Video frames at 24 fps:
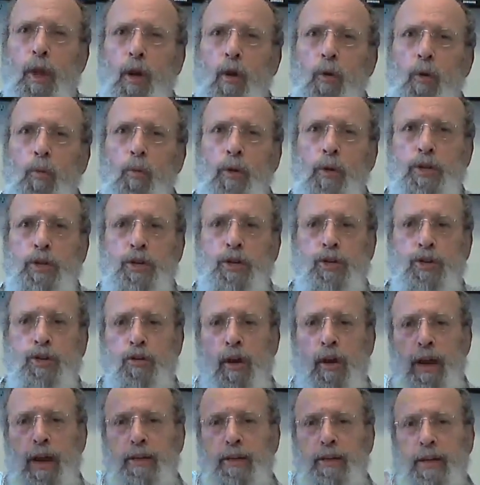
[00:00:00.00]
which is
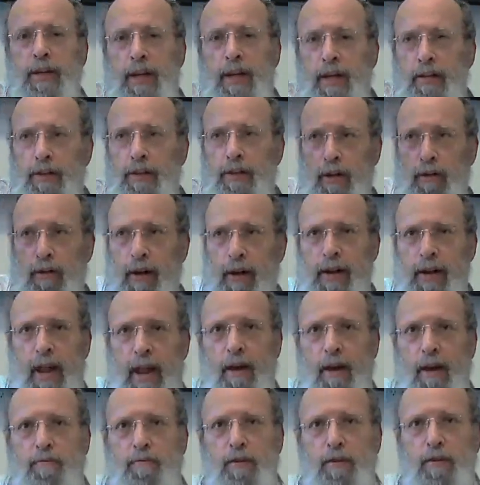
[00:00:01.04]
trying to integrate
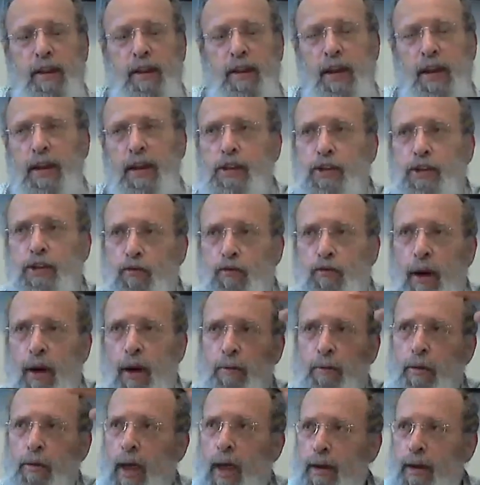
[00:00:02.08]
everything in its right
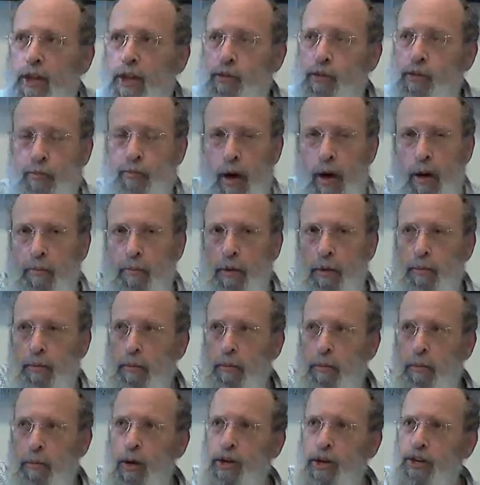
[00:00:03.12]
and its proper
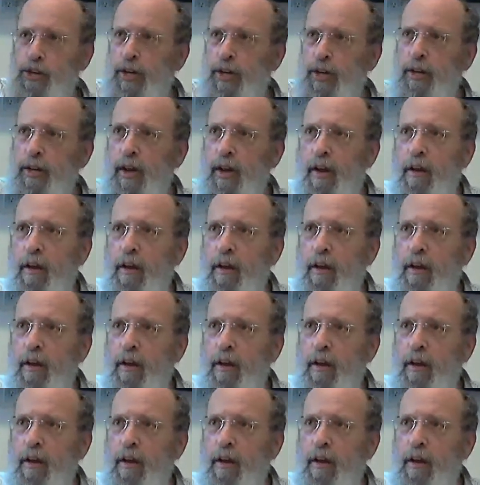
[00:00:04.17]
proportion